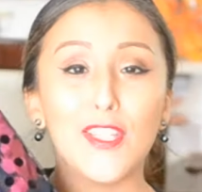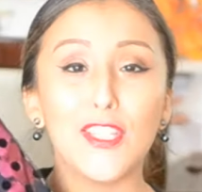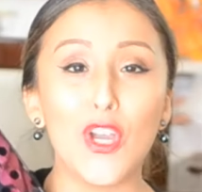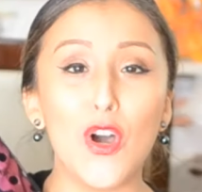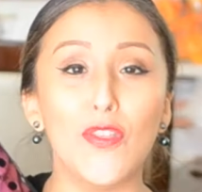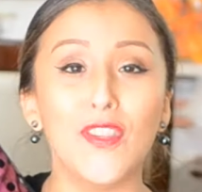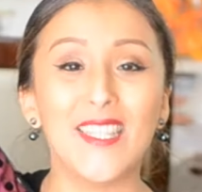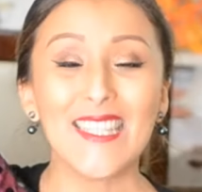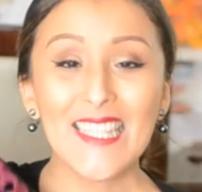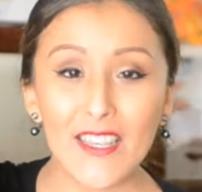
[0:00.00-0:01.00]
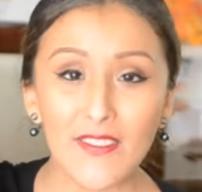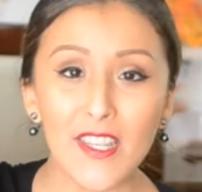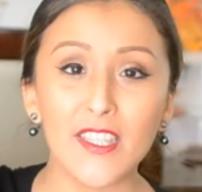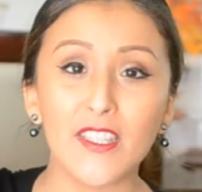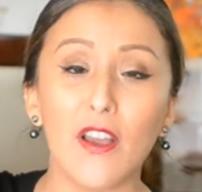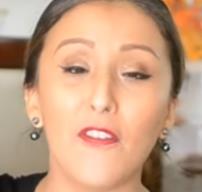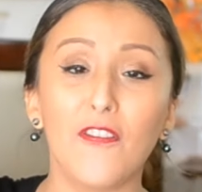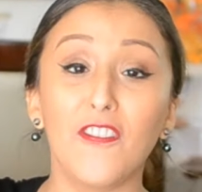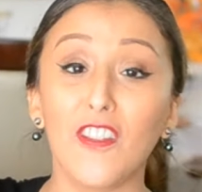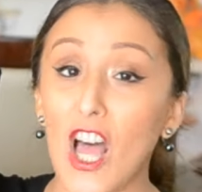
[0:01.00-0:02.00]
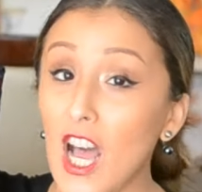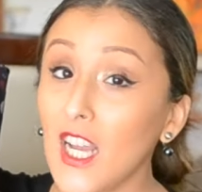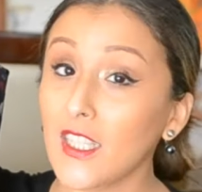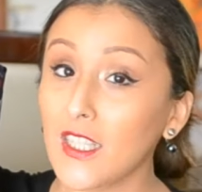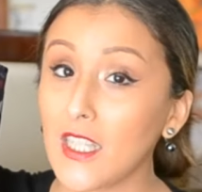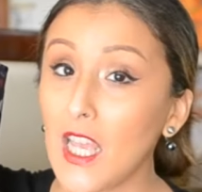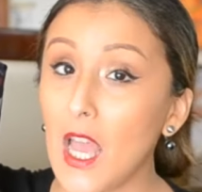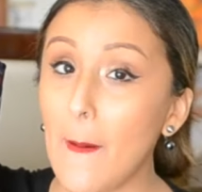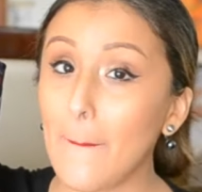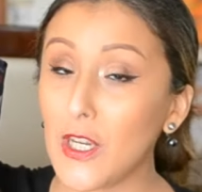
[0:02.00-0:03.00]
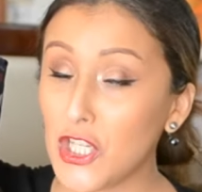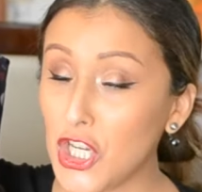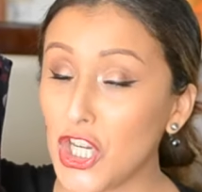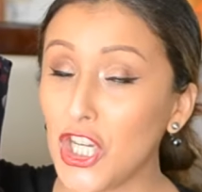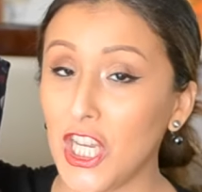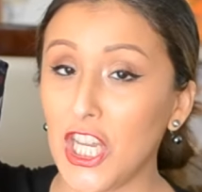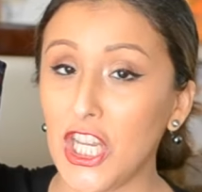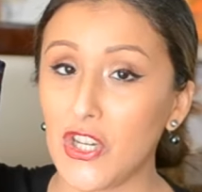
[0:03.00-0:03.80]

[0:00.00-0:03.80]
This is called the Sleeveless Flocked Maternity